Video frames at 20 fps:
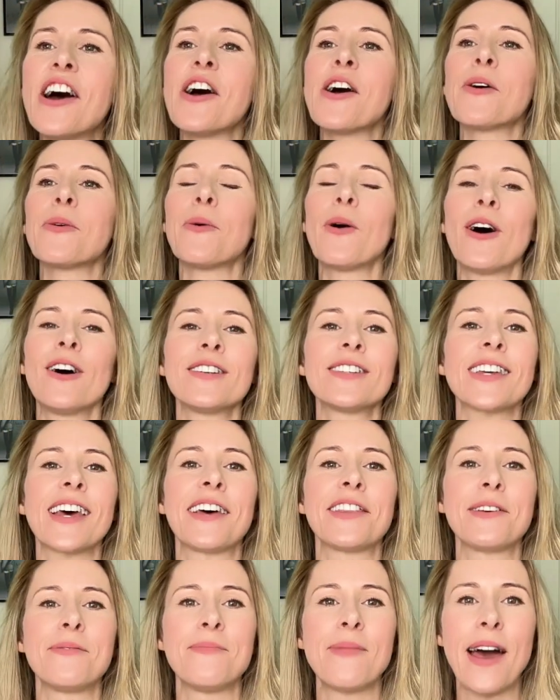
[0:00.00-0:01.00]
What
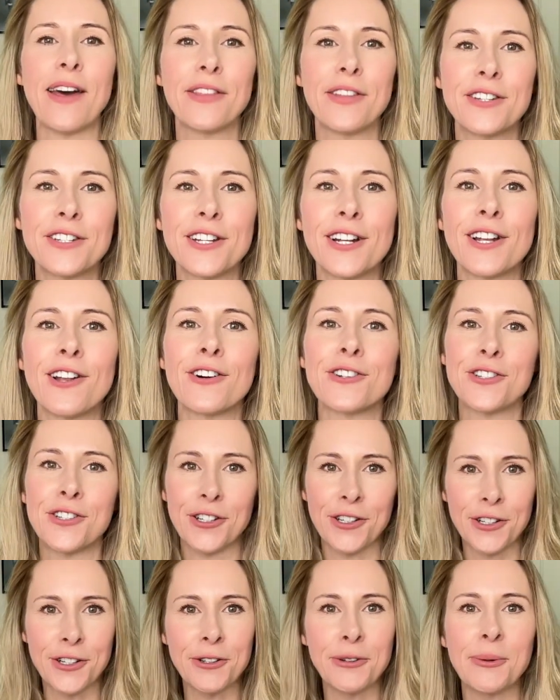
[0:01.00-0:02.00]
are the
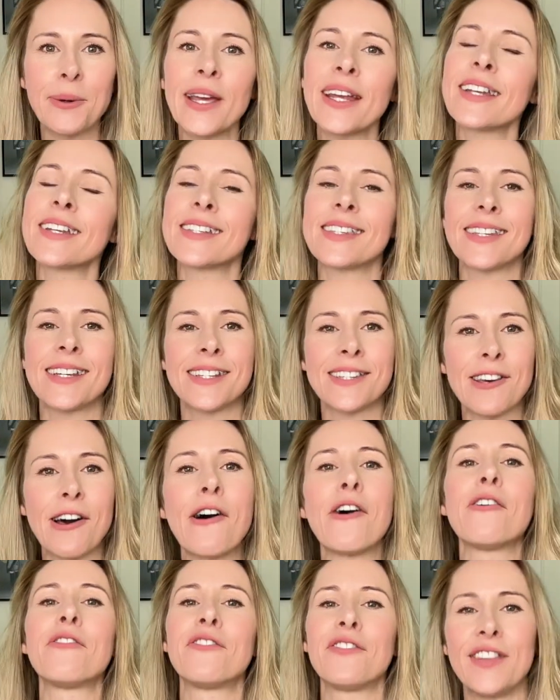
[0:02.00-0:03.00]
methodological weaknesses
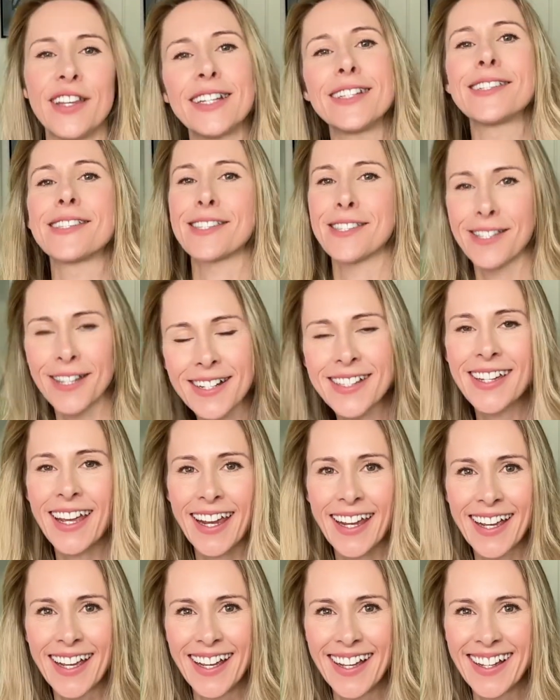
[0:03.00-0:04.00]
of this
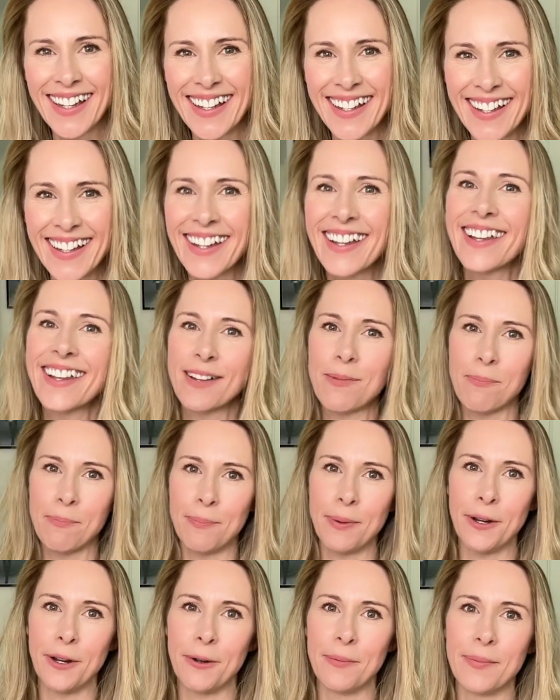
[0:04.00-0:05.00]
study?
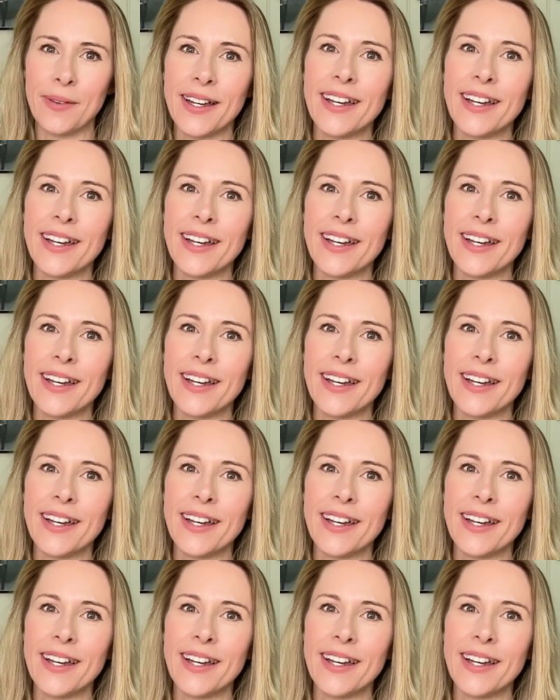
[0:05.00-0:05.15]
Boom.